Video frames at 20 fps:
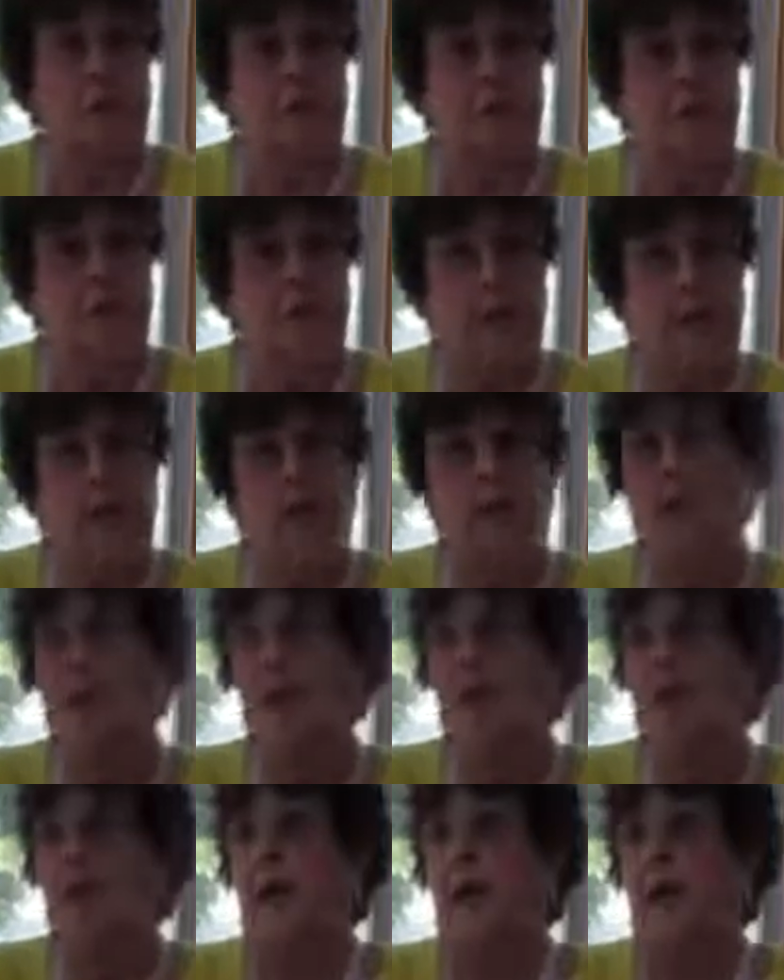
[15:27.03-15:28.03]
a week.
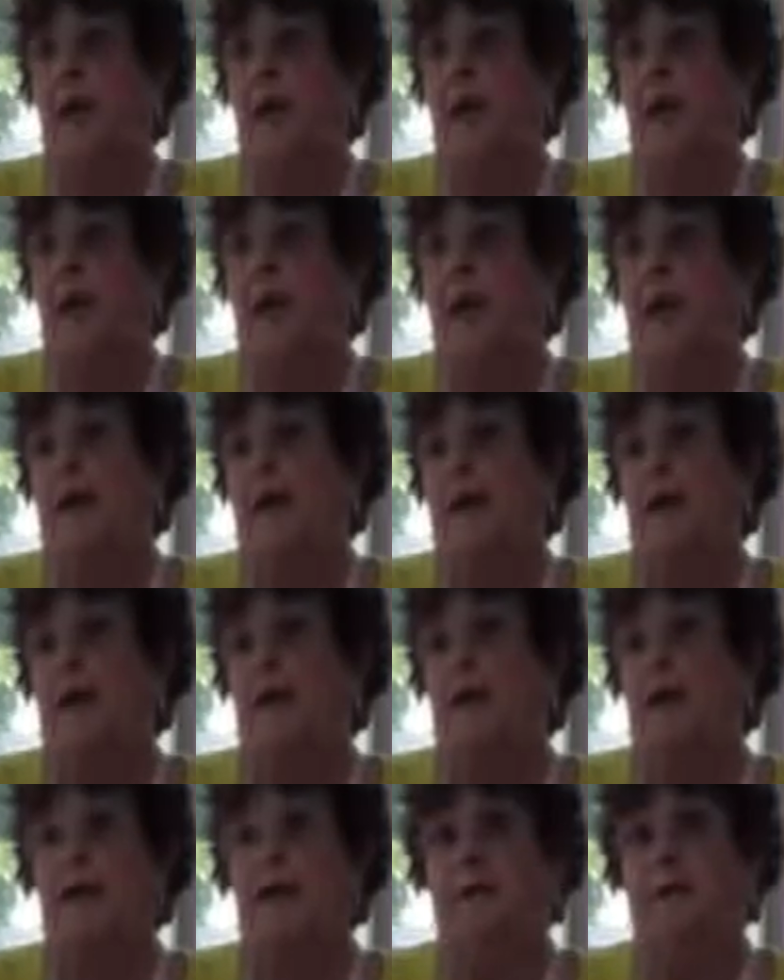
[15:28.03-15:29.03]

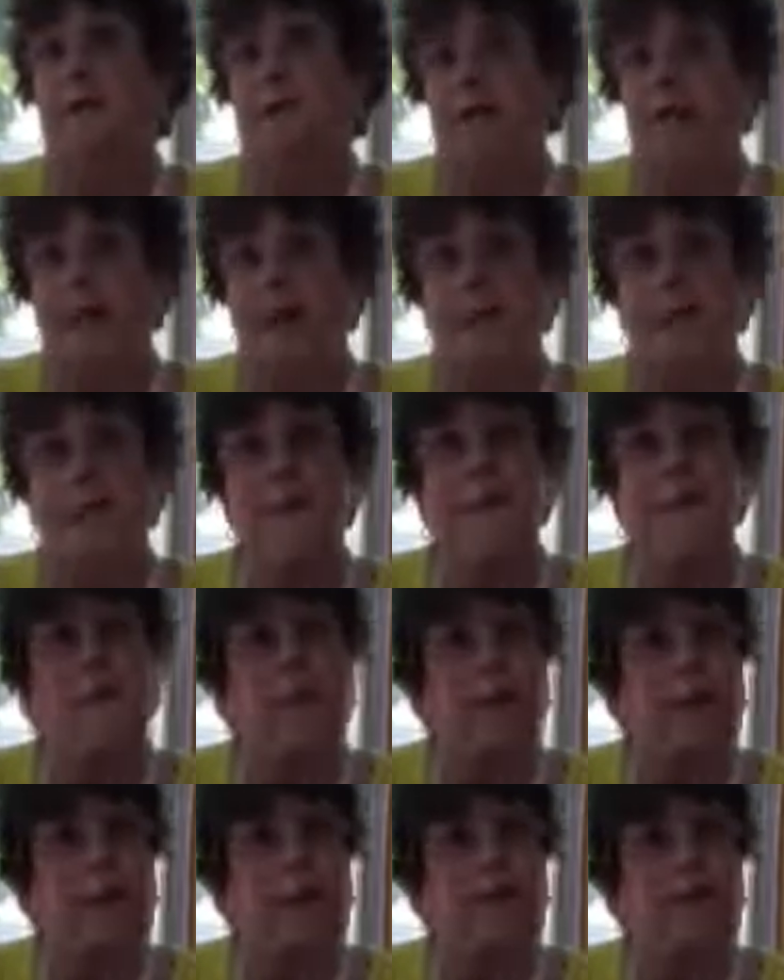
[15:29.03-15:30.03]
And they
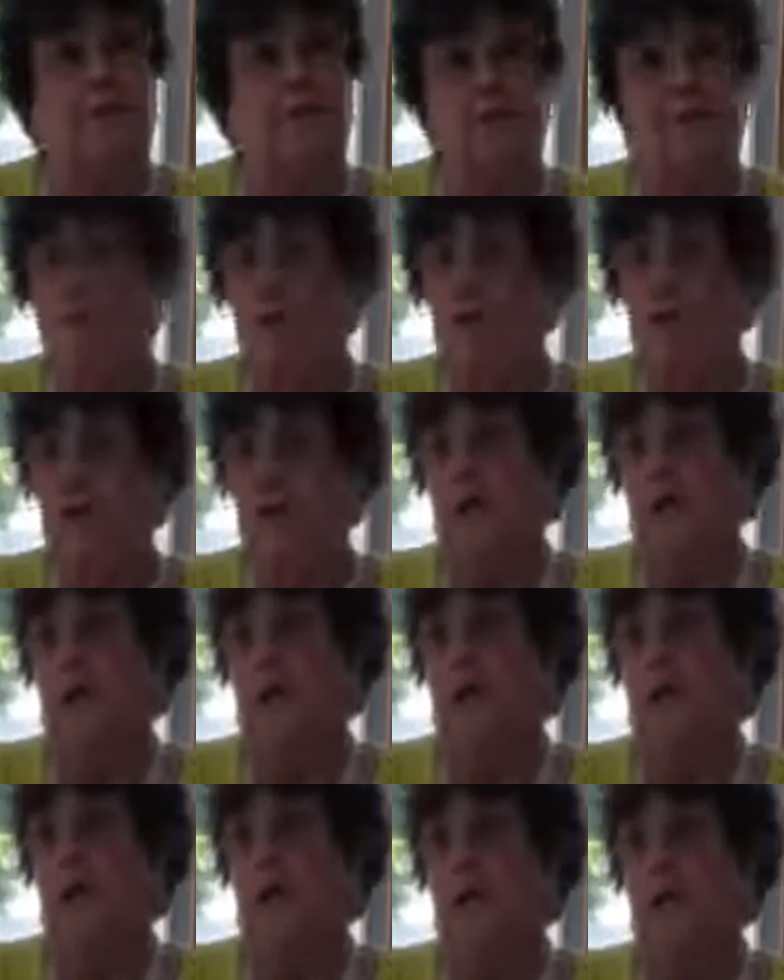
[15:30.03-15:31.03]
began
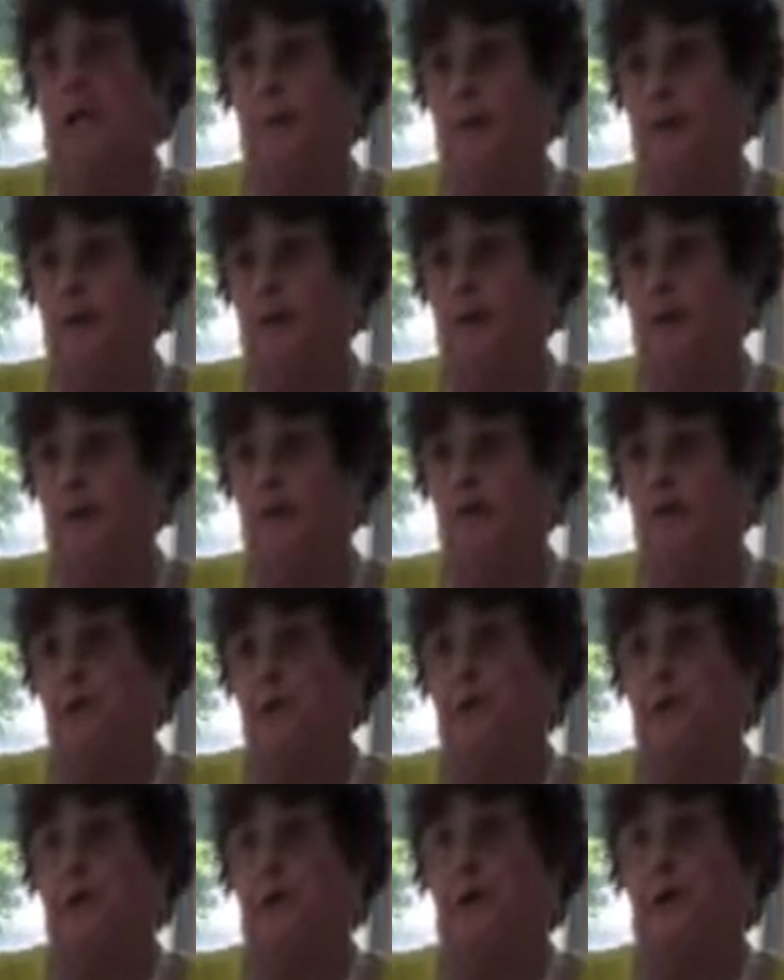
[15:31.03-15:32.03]
talking
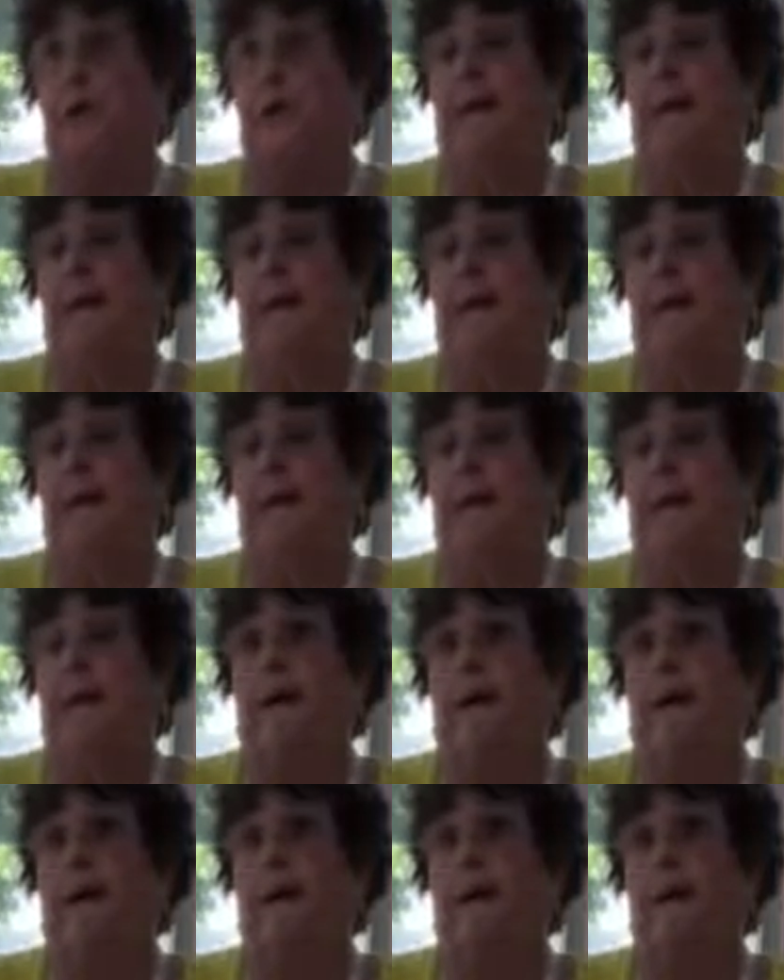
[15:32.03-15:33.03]
about
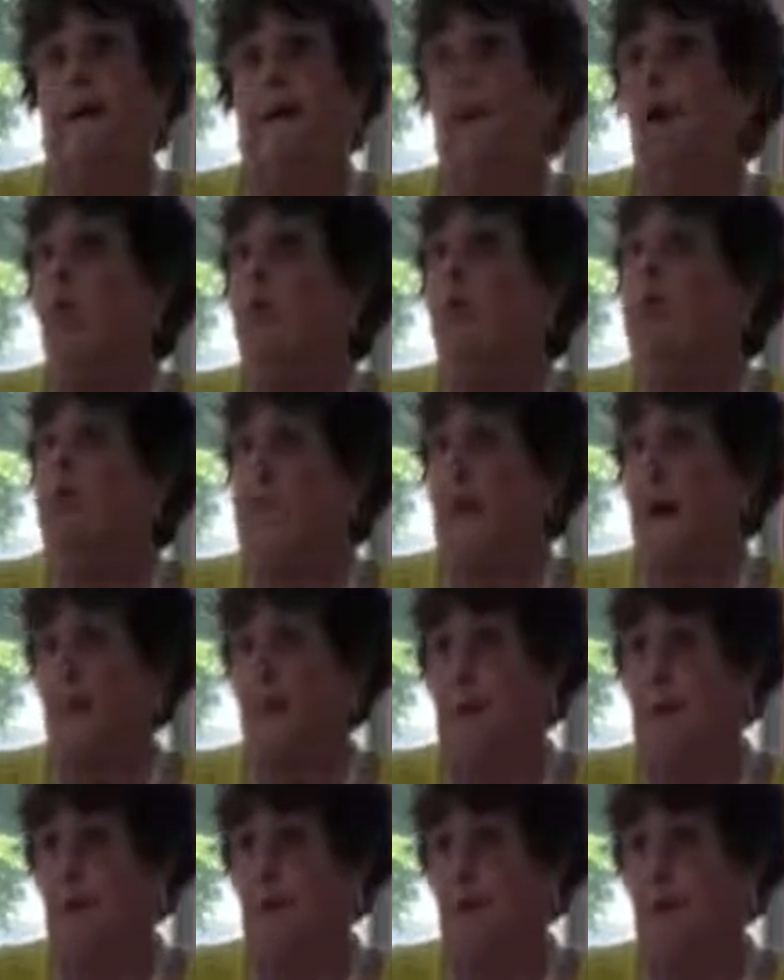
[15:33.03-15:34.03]
what was
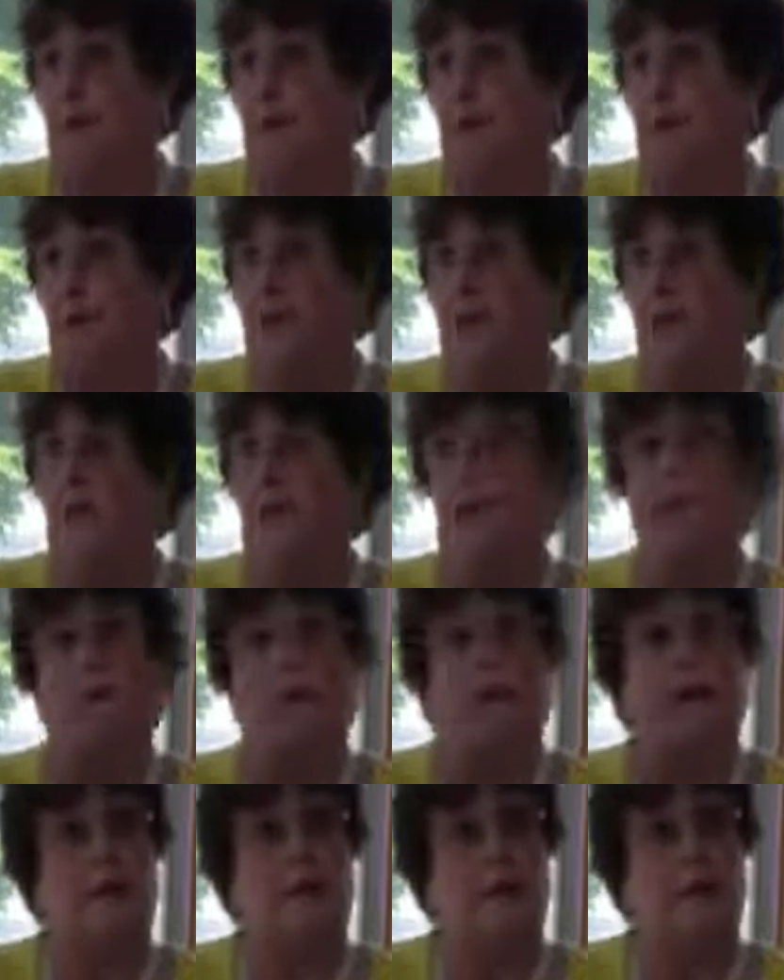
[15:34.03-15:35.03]
happening over there.
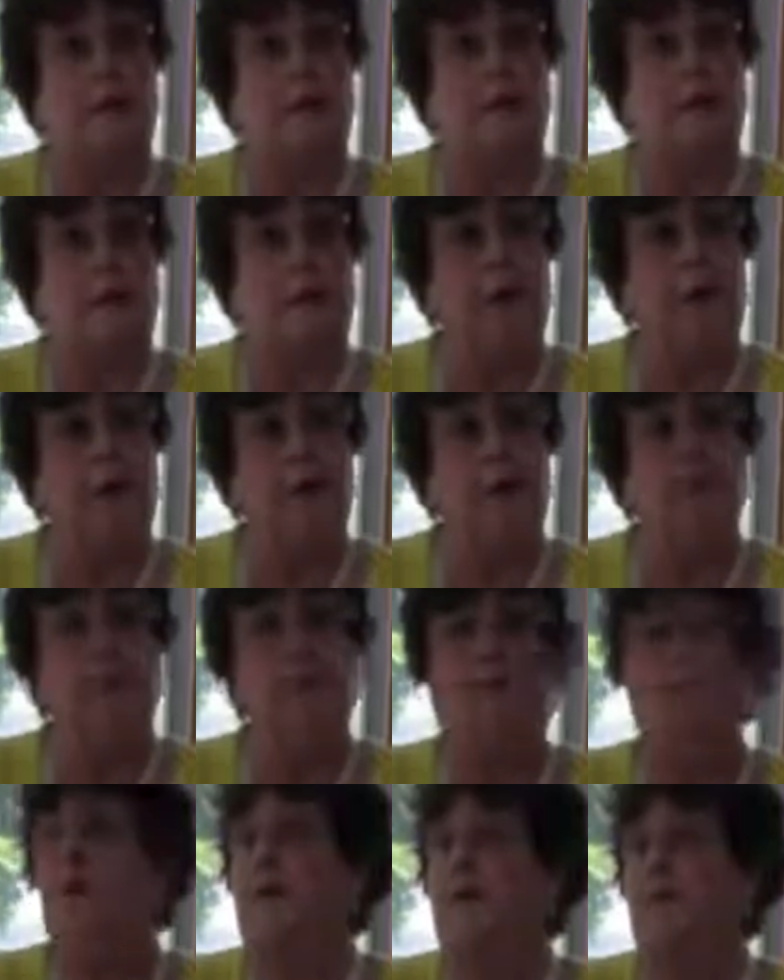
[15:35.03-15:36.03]
And part of
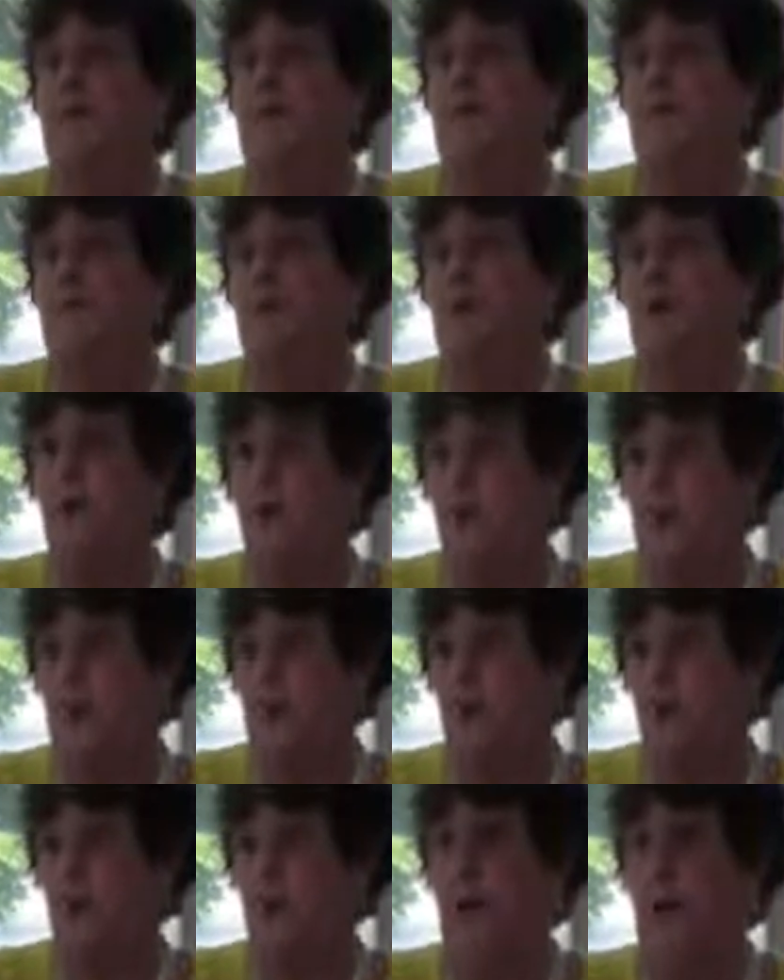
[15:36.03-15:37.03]
it was in
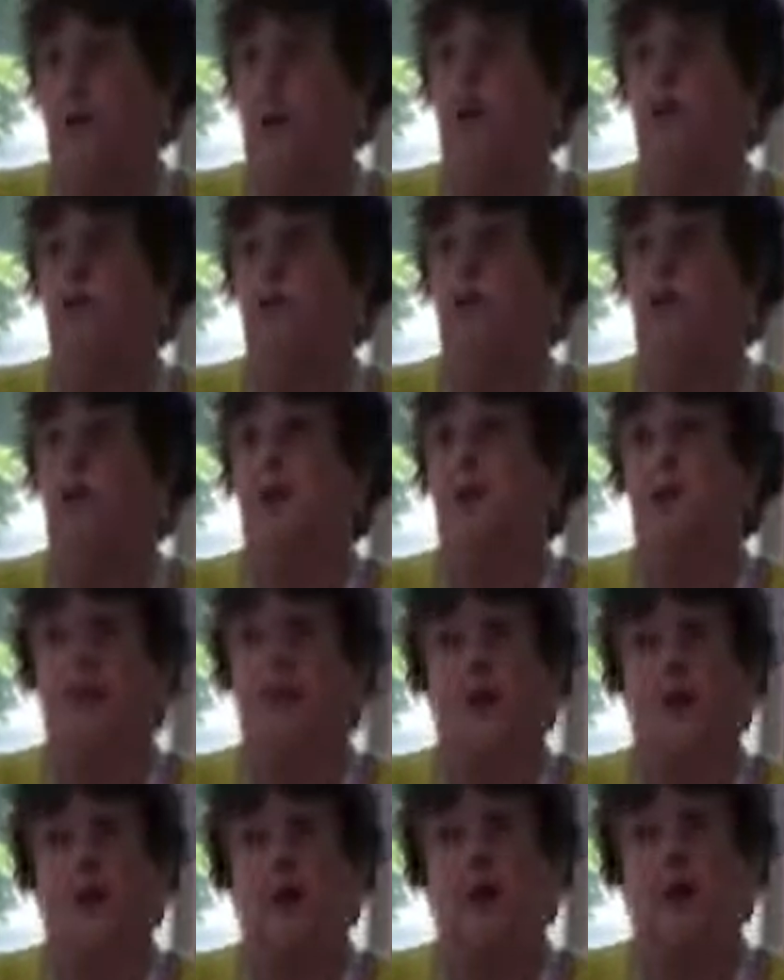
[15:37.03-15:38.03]
Blueberry Ridge
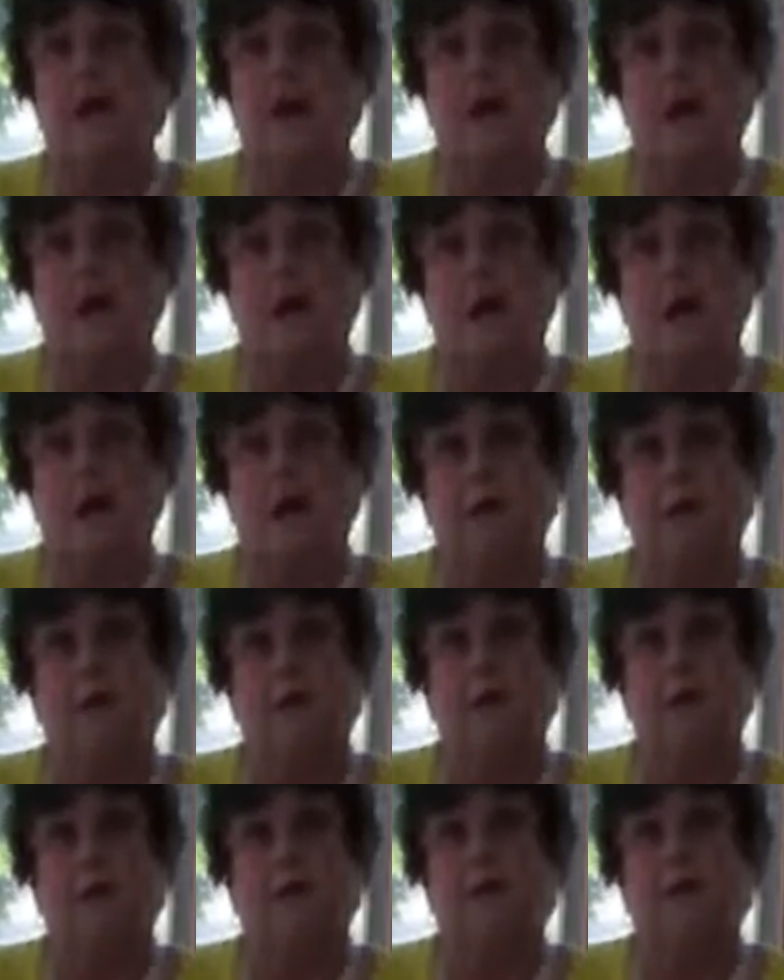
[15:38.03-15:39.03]

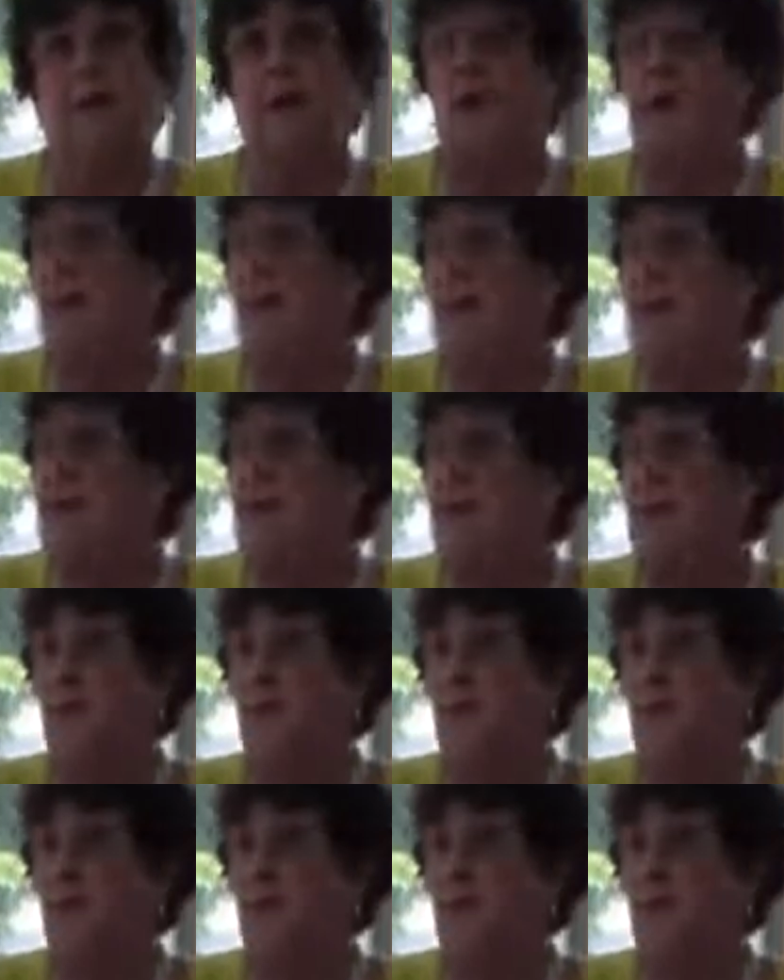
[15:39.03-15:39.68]
area where they had